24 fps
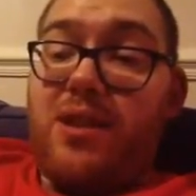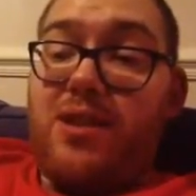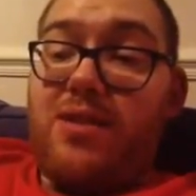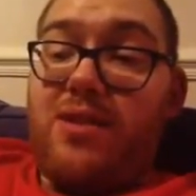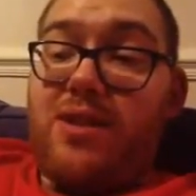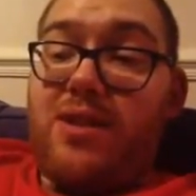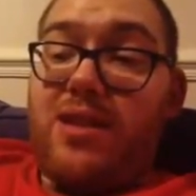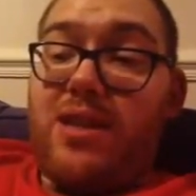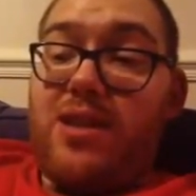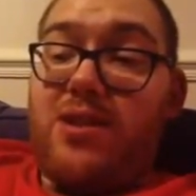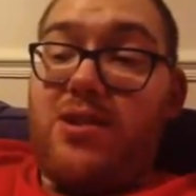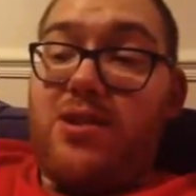I
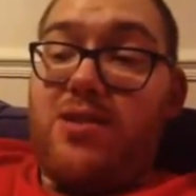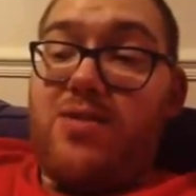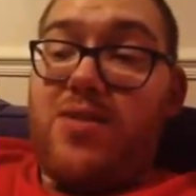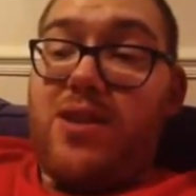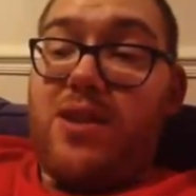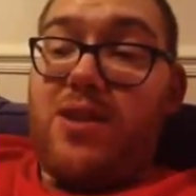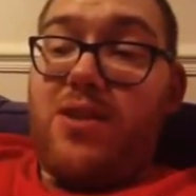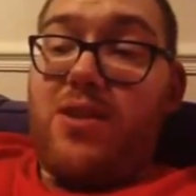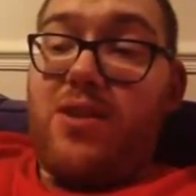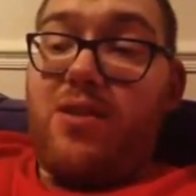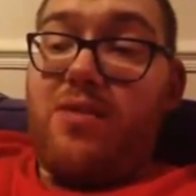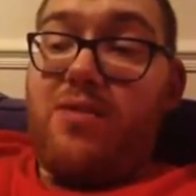think they could have
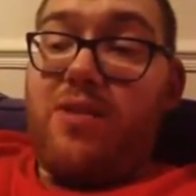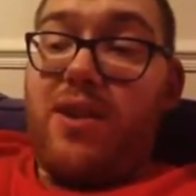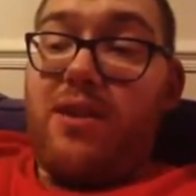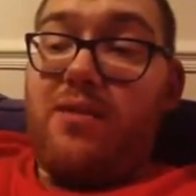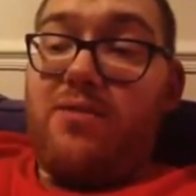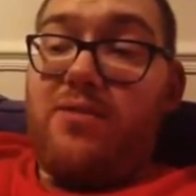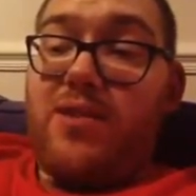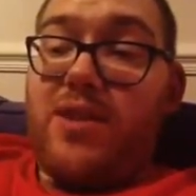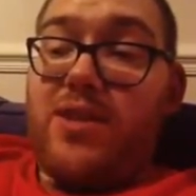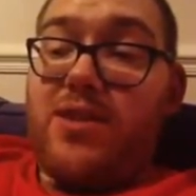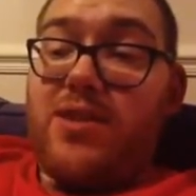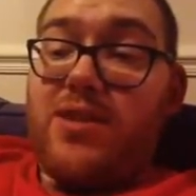had all
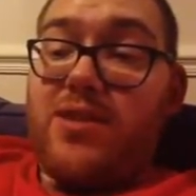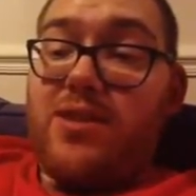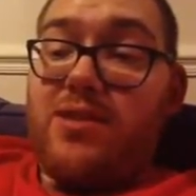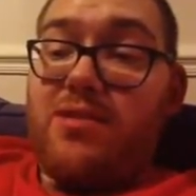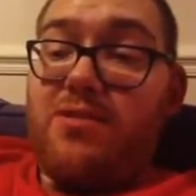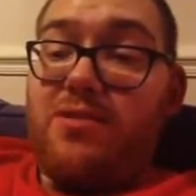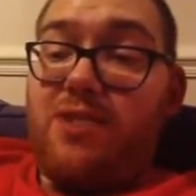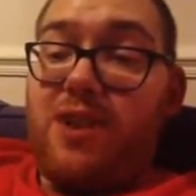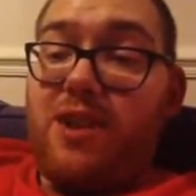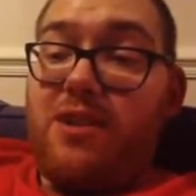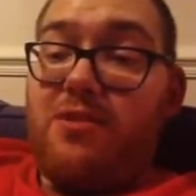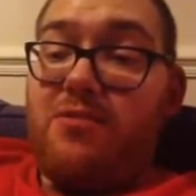five faces
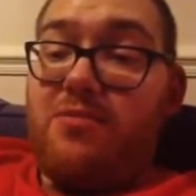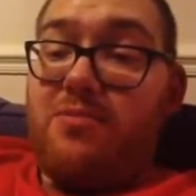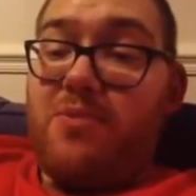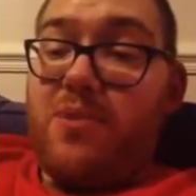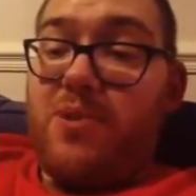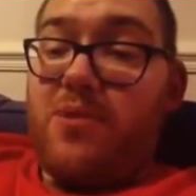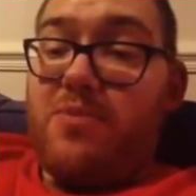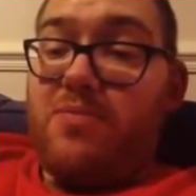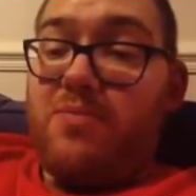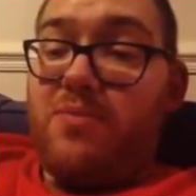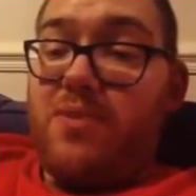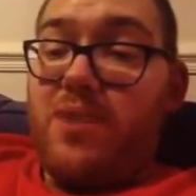survive,
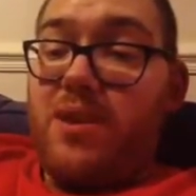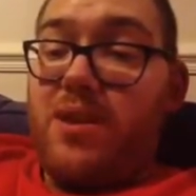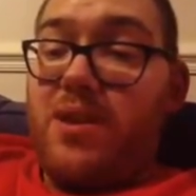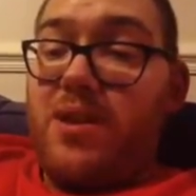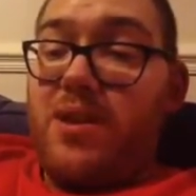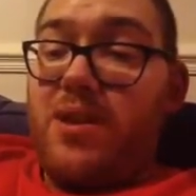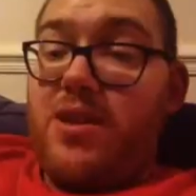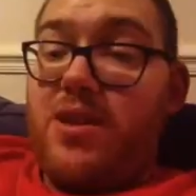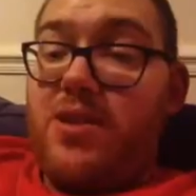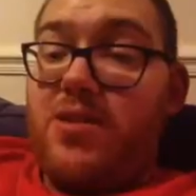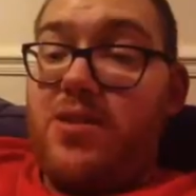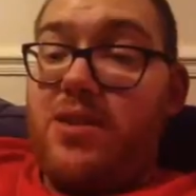but
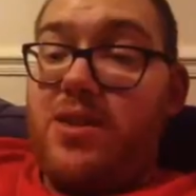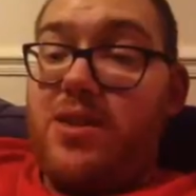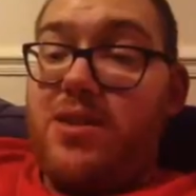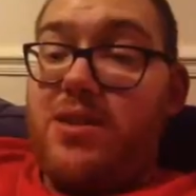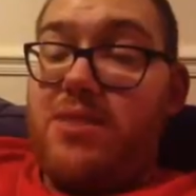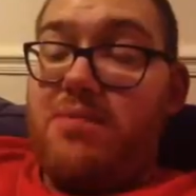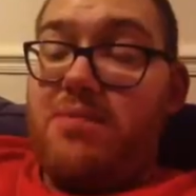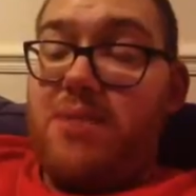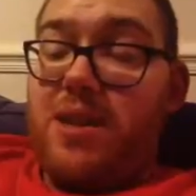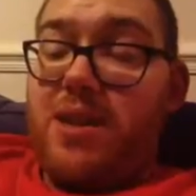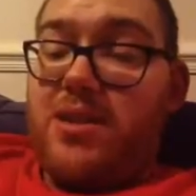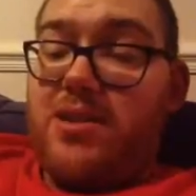
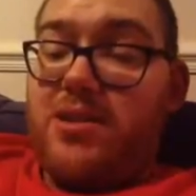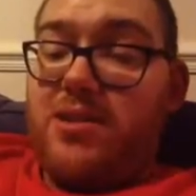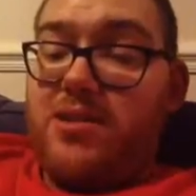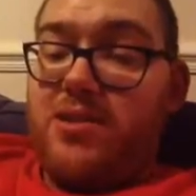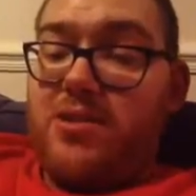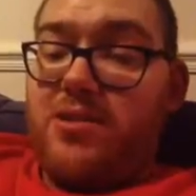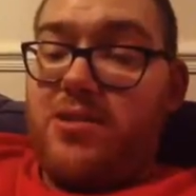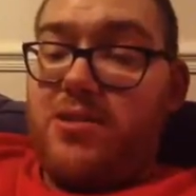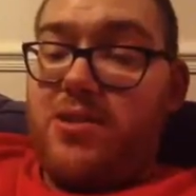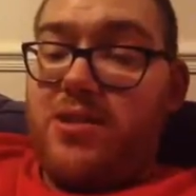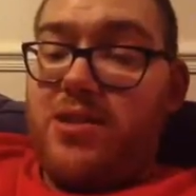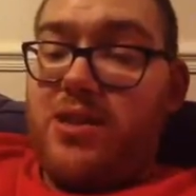decent match and
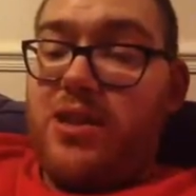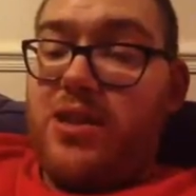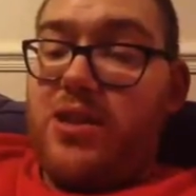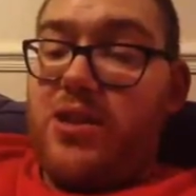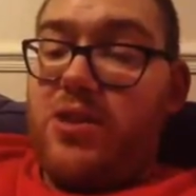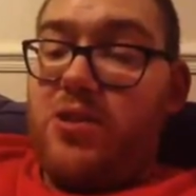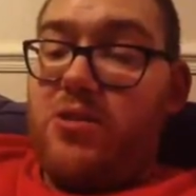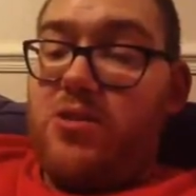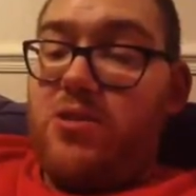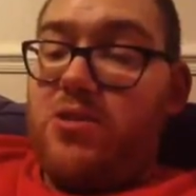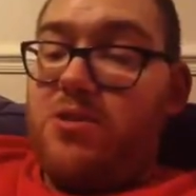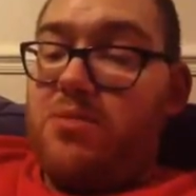good to see
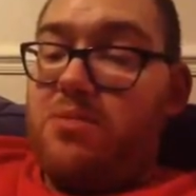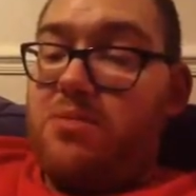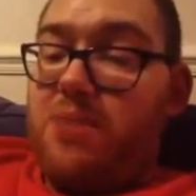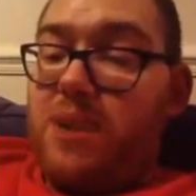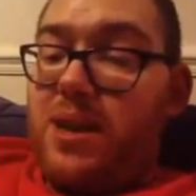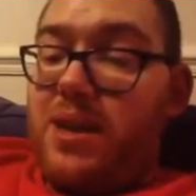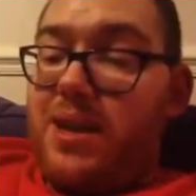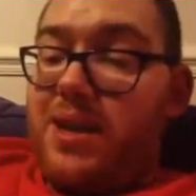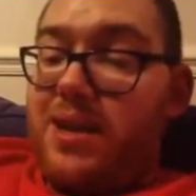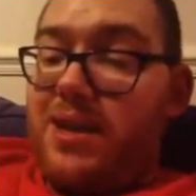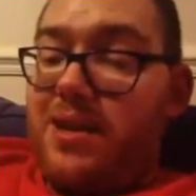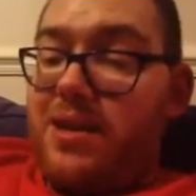Goldust
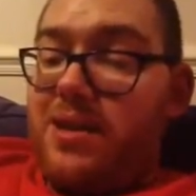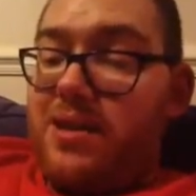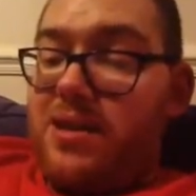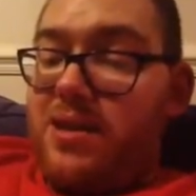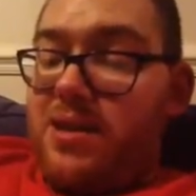back.